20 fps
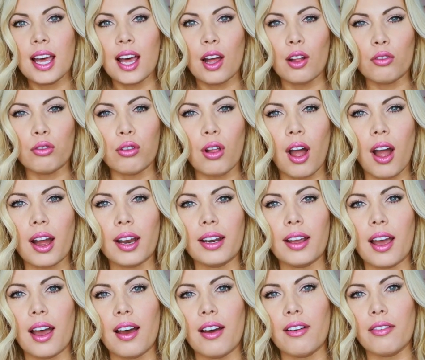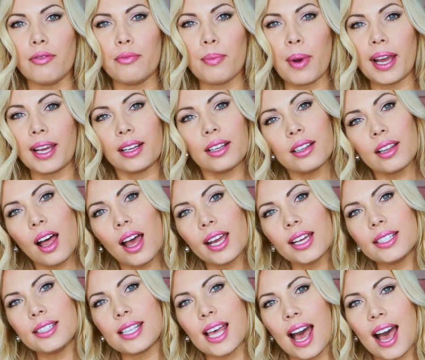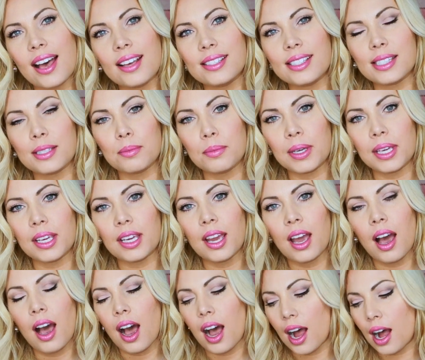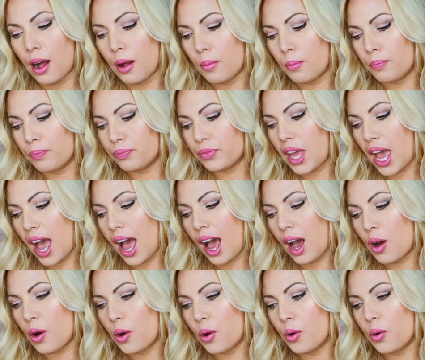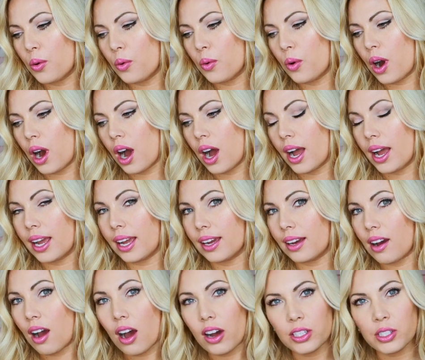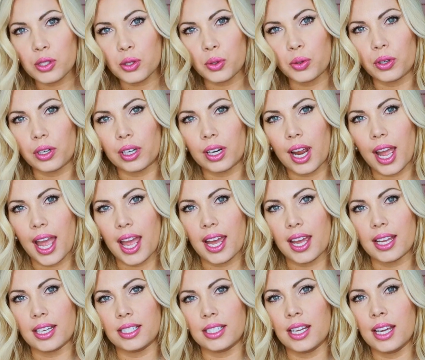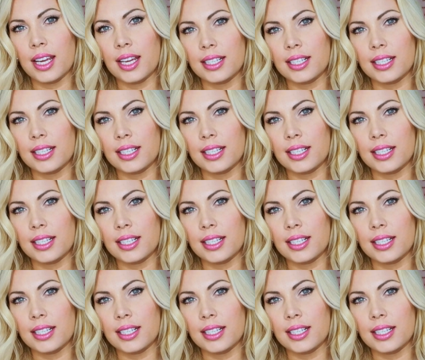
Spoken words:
a lot of my clients ask me how I contour and